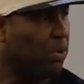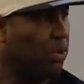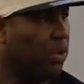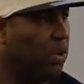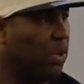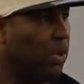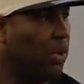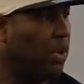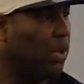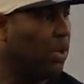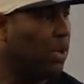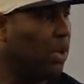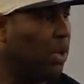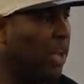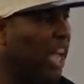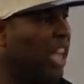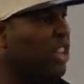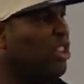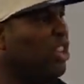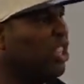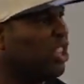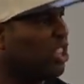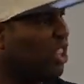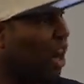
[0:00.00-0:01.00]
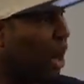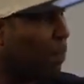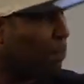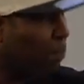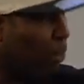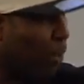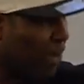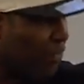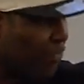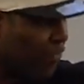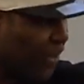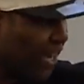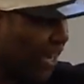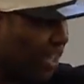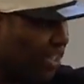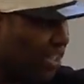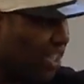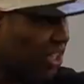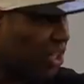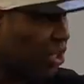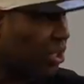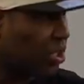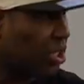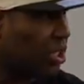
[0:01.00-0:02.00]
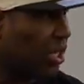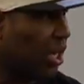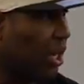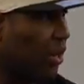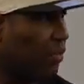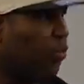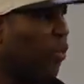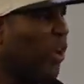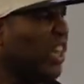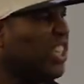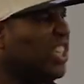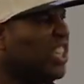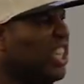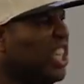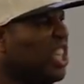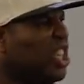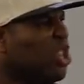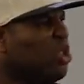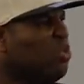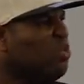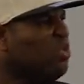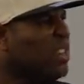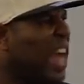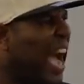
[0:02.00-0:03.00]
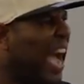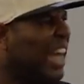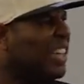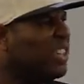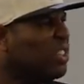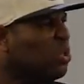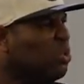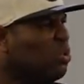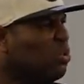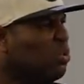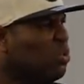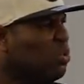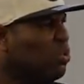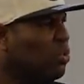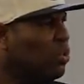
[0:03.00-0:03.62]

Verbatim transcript: And you need to start pointing fingers at yourself. What did you not do?